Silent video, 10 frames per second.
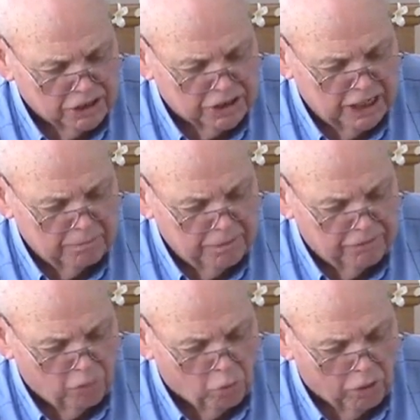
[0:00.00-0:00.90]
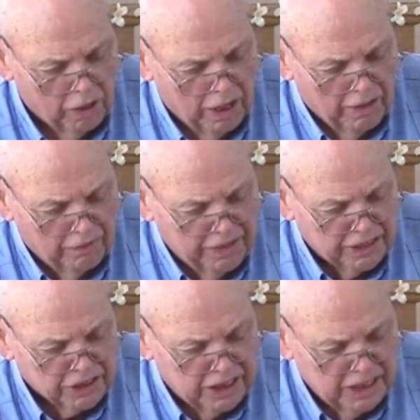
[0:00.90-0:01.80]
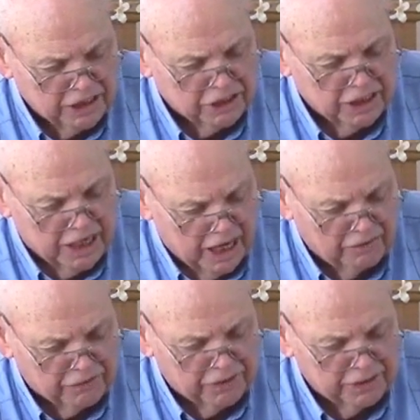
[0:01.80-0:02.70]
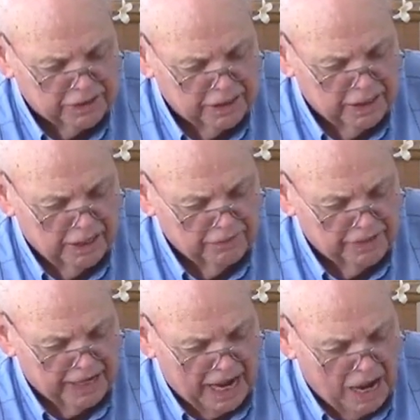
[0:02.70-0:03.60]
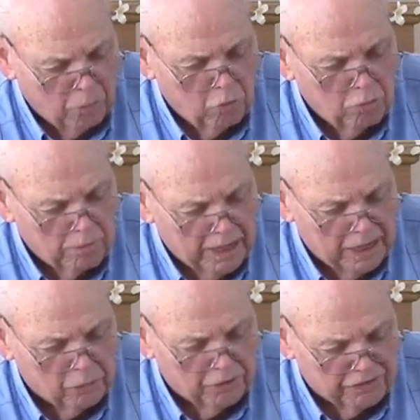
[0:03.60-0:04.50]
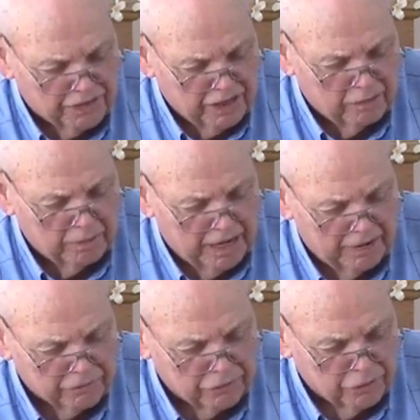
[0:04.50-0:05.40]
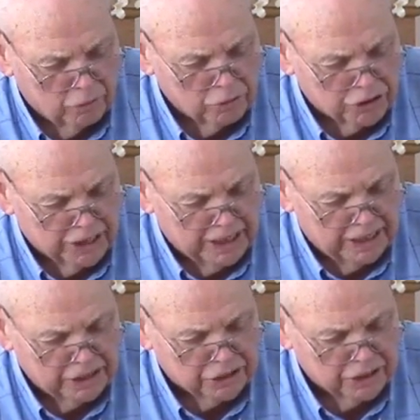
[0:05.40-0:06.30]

said before, This is the covenant that I will make with them after those days,